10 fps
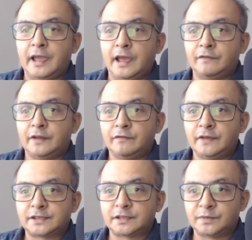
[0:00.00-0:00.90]
And when
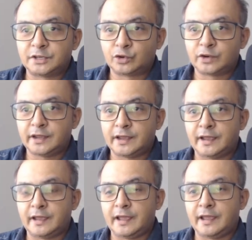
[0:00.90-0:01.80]
we are substituting
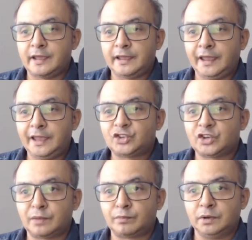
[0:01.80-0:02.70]

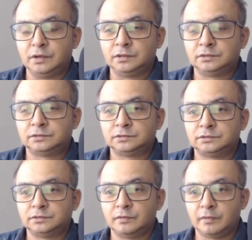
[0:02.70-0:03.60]
each number
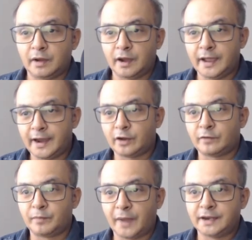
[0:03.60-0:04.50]
ahead
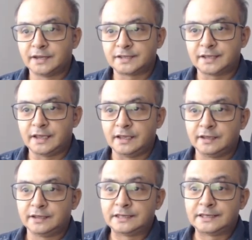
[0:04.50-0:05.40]
of minus
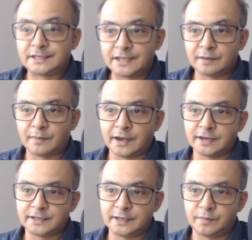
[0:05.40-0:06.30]
e till
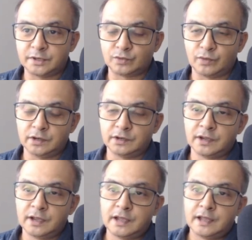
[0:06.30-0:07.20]
minus e plus 1,
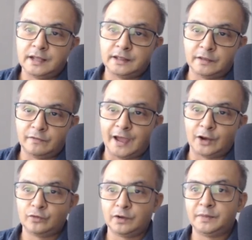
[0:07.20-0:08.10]
the
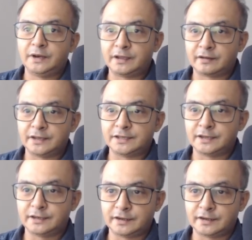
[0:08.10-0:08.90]
value will be decreasing,